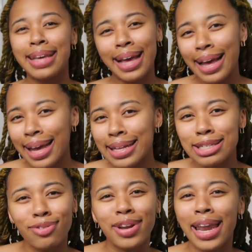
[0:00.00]
tea
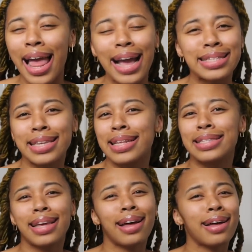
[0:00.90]
to relax in
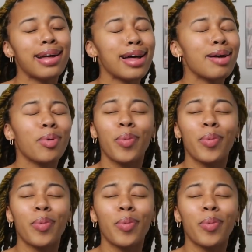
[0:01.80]
the tub,